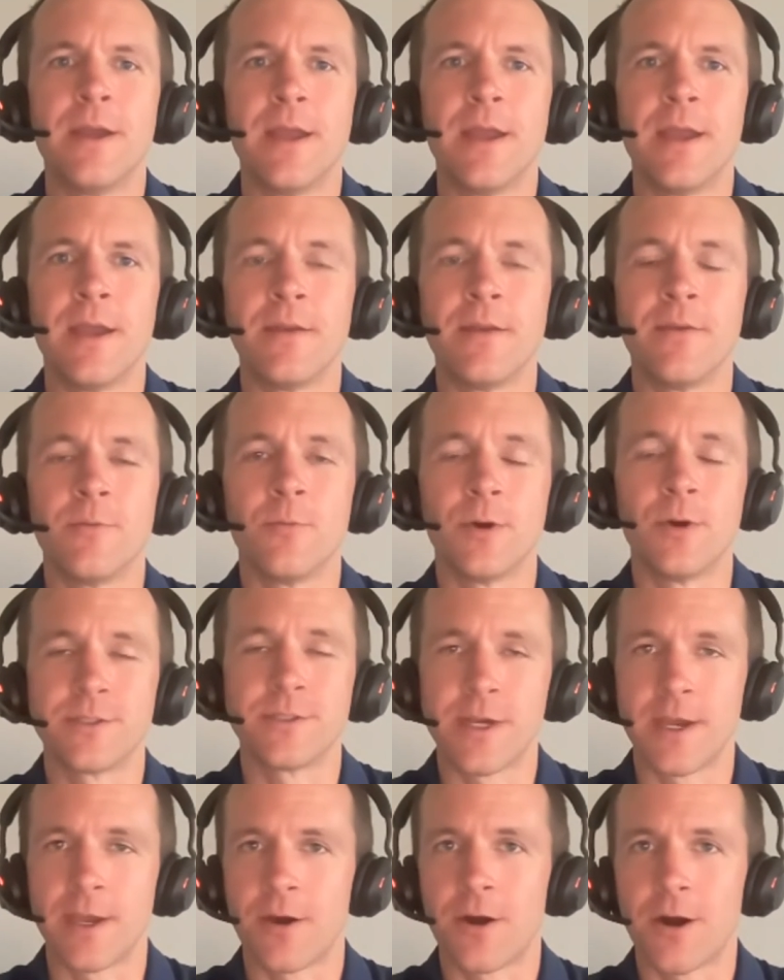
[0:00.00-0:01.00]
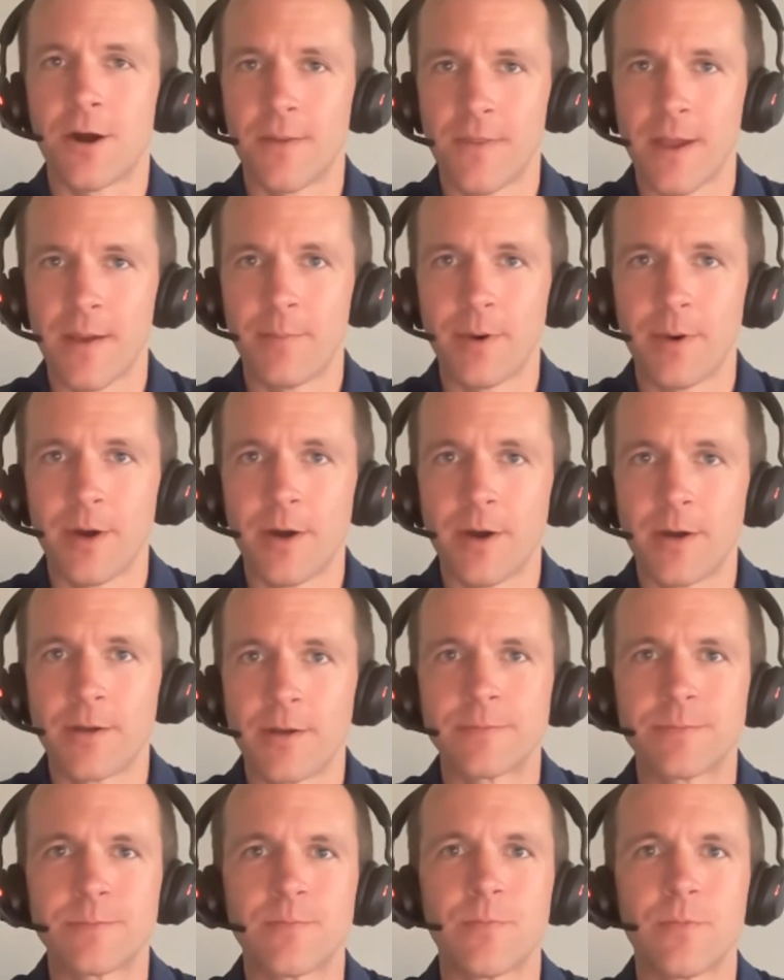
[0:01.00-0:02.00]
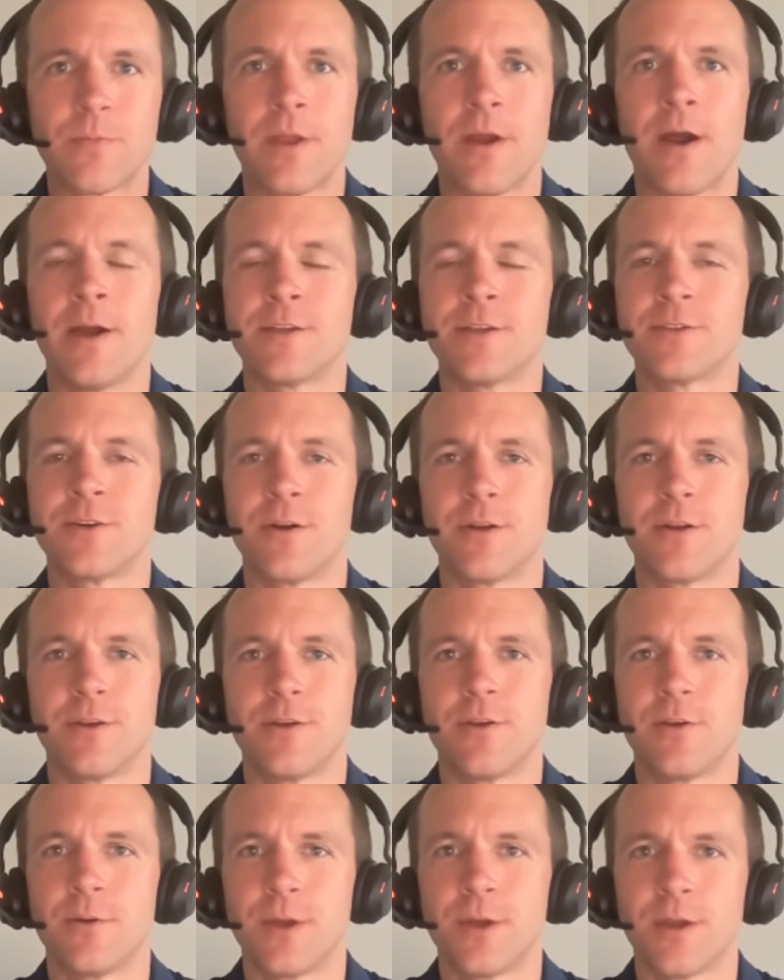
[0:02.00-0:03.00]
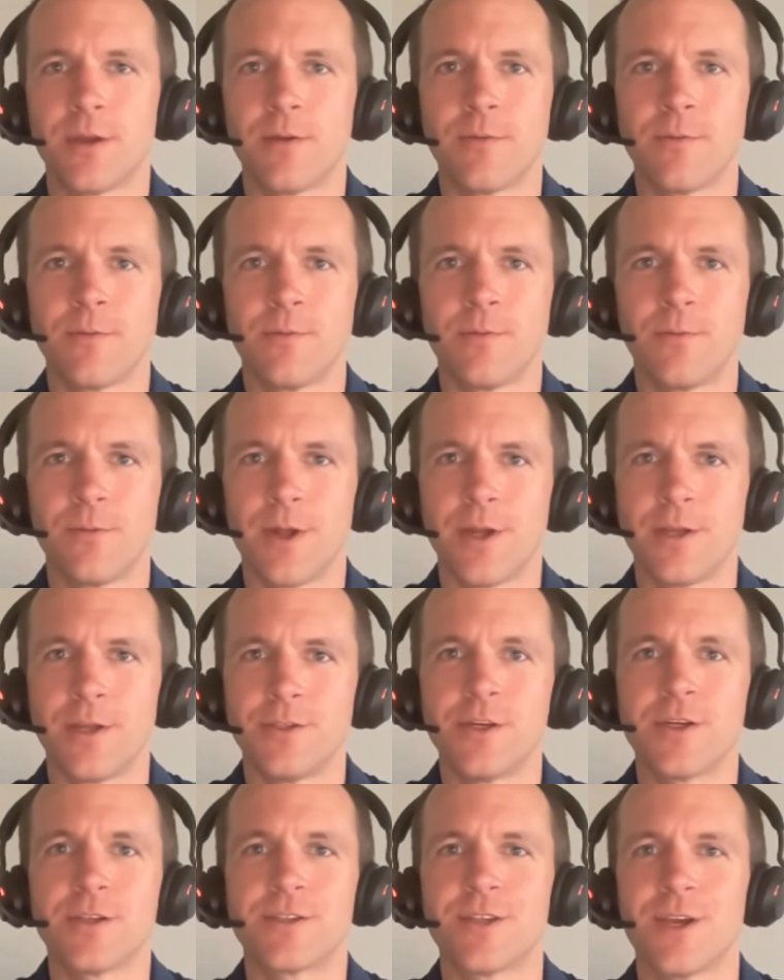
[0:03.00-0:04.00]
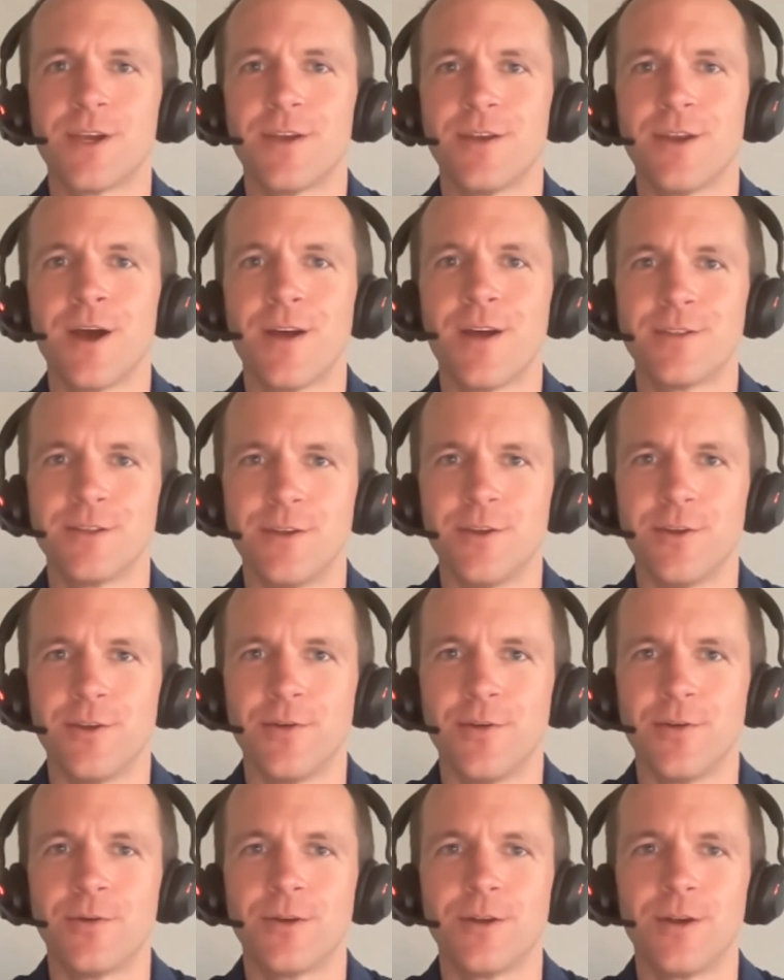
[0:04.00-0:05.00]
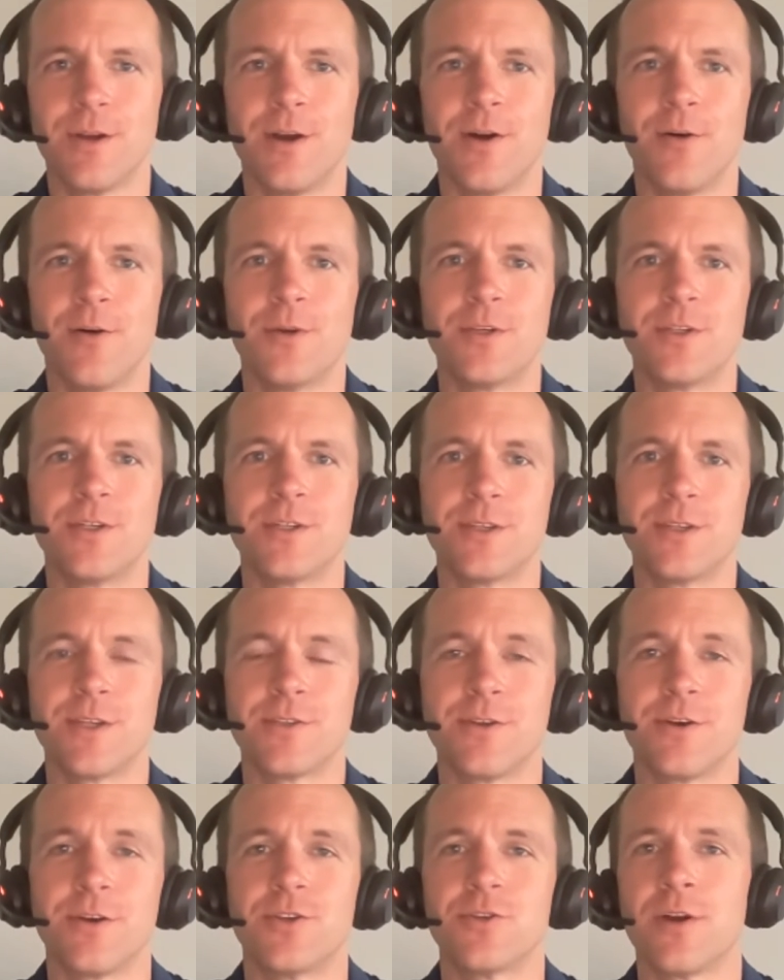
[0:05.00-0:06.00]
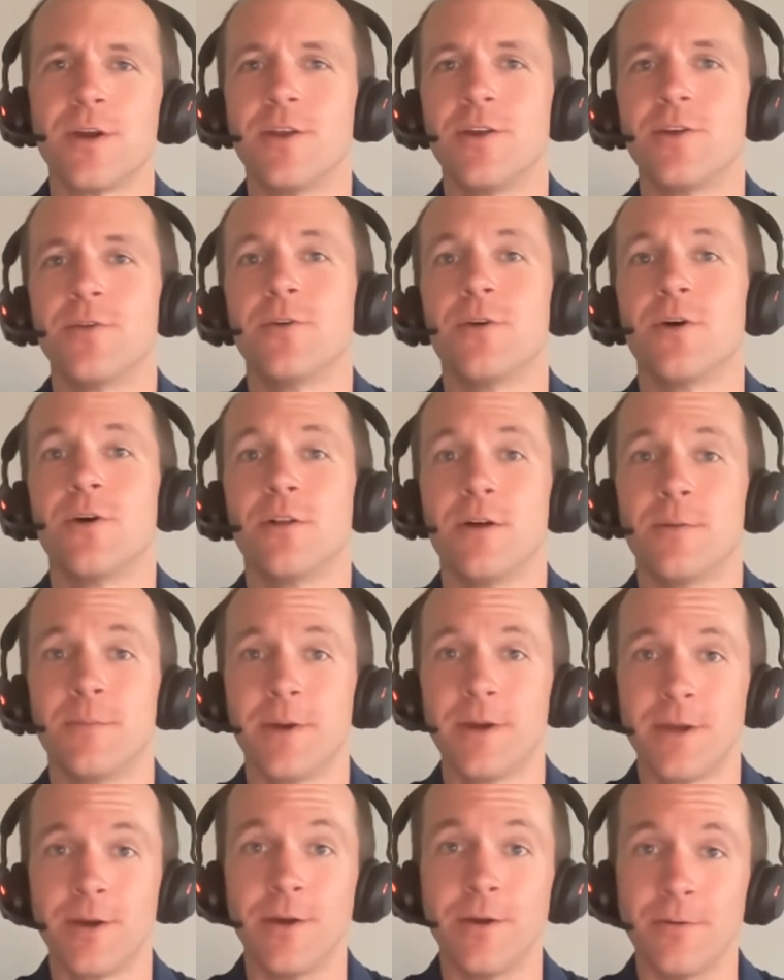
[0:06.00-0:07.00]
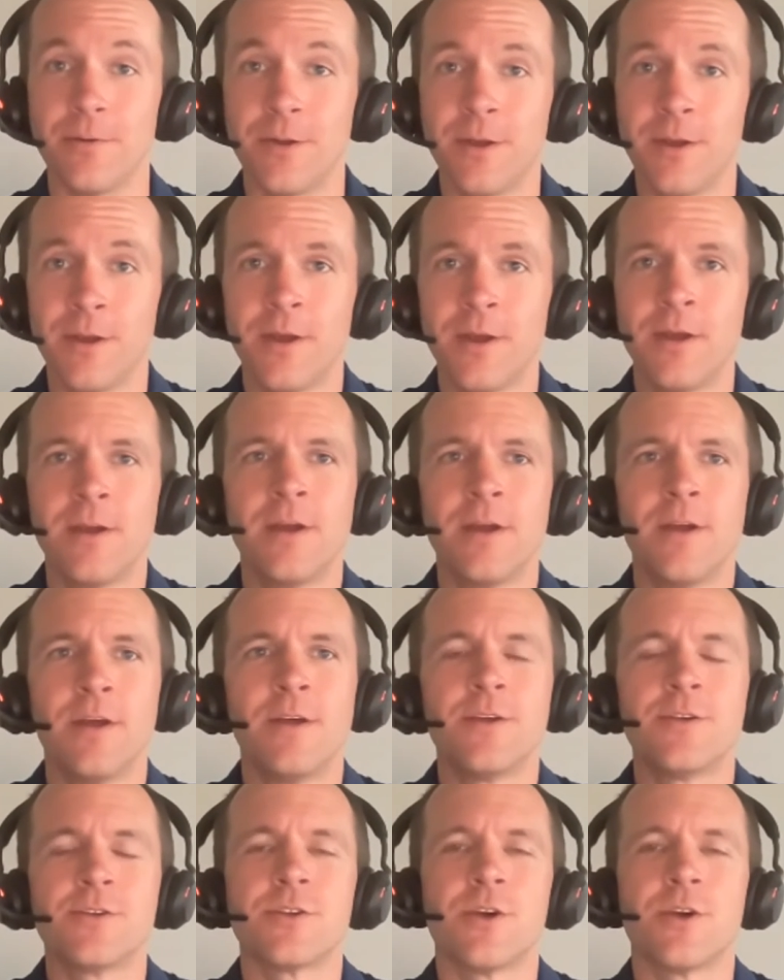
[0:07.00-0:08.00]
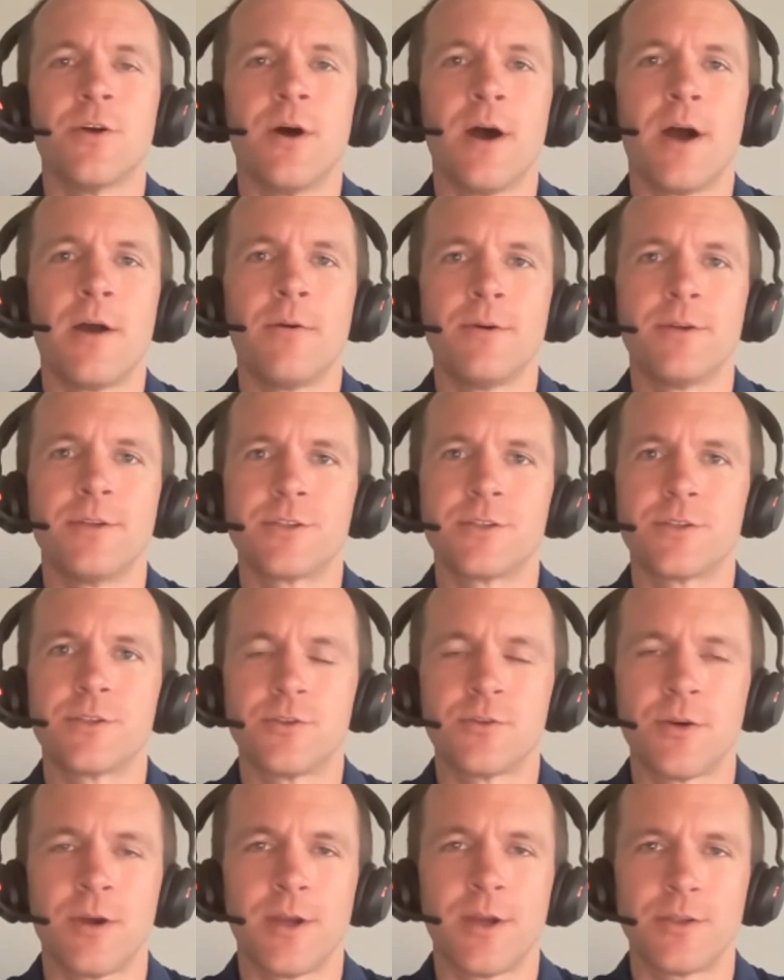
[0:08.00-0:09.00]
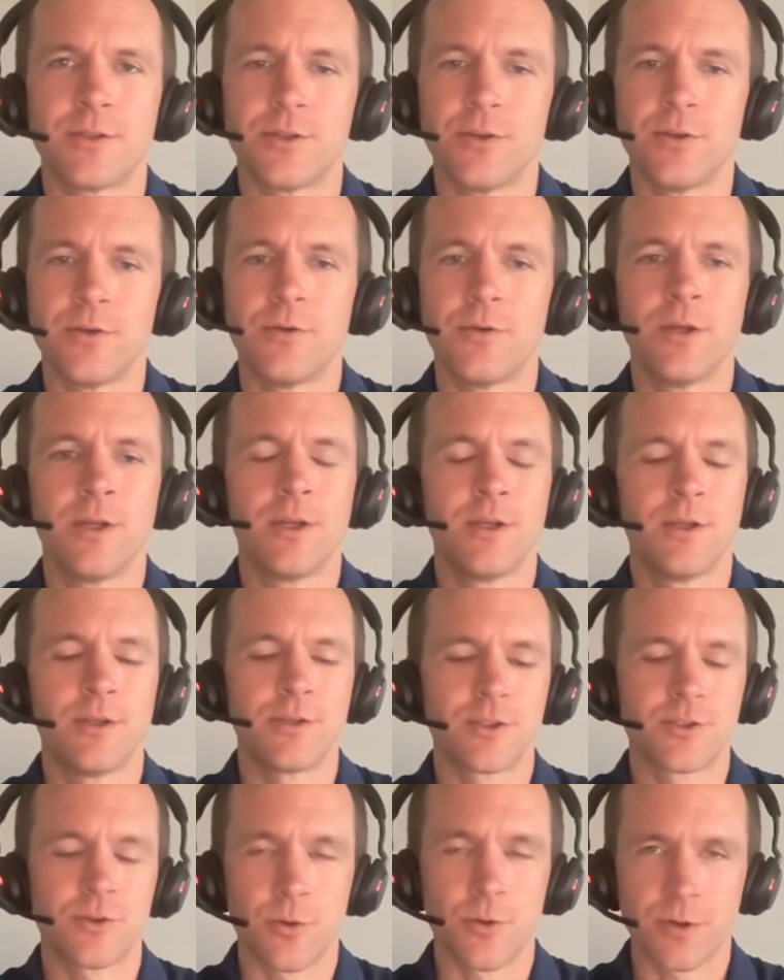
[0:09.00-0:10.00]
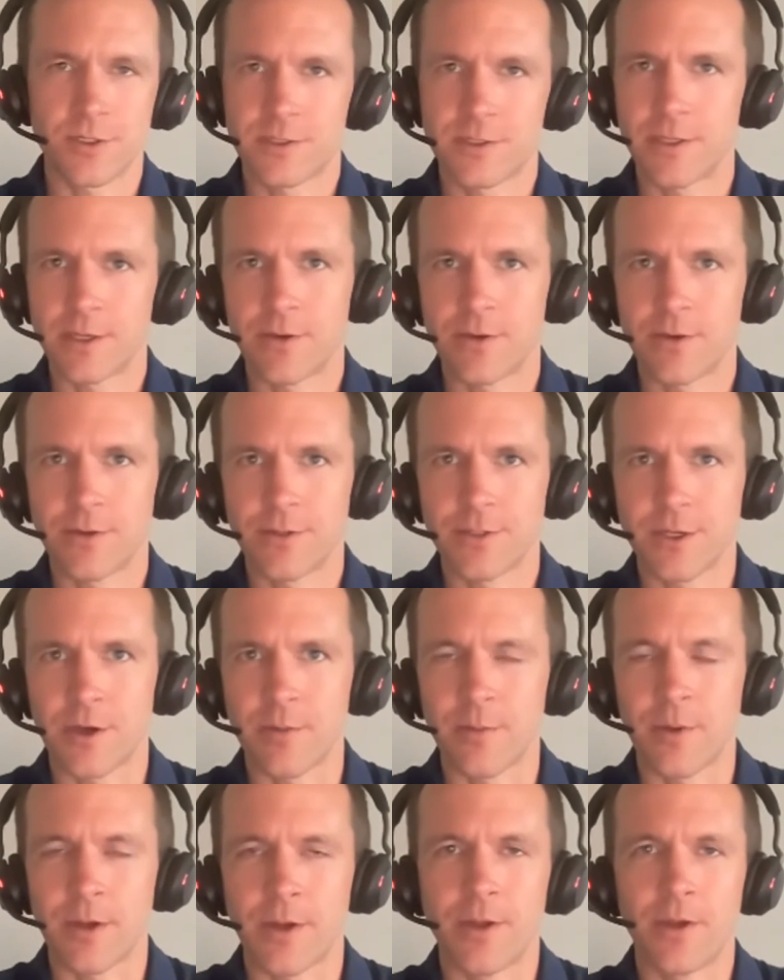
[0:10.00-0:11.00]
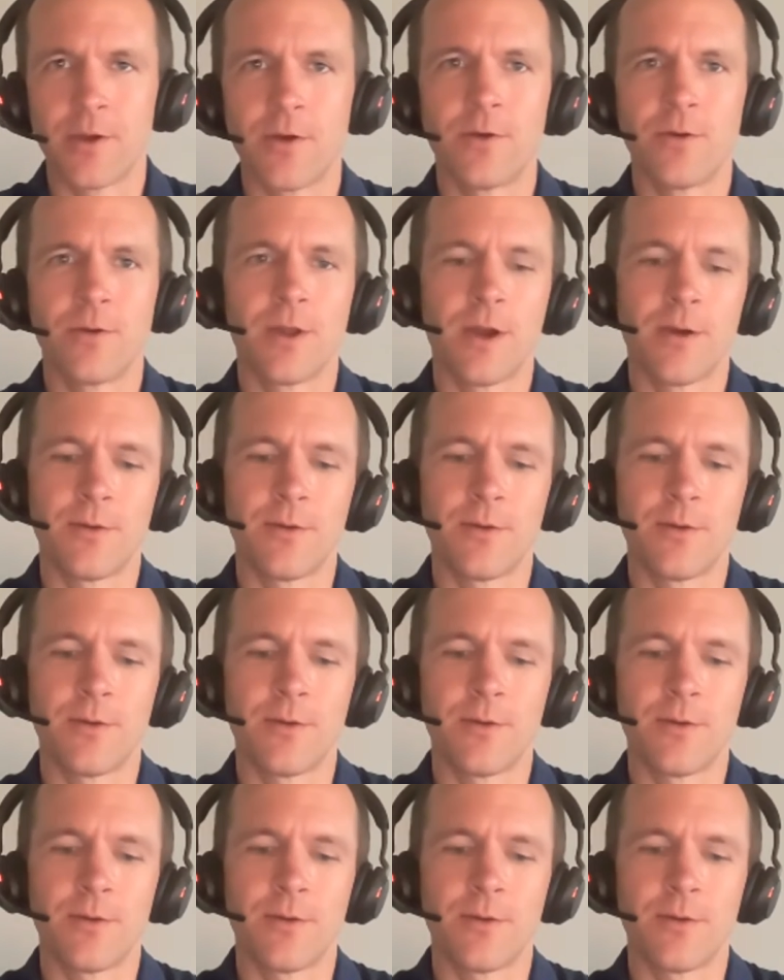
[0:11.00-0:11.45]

And once I caught that bug, I started doing what I just said not to do, uh, which is I started trying to do it all on my own. So I was trying to source deals on my own.